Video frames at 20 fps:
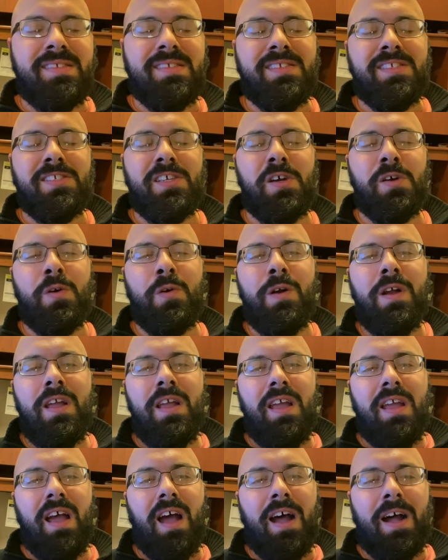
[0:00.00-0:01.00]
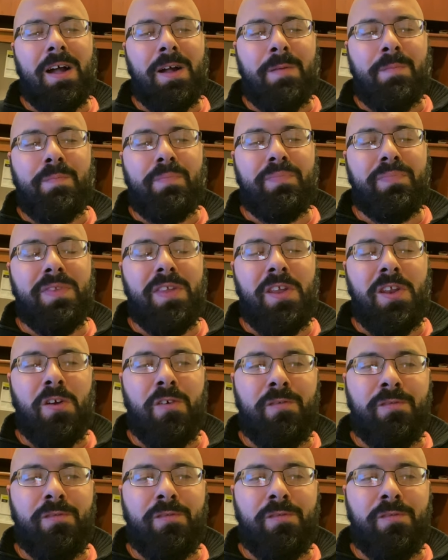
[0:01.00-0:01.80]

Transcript: And so, um, you know,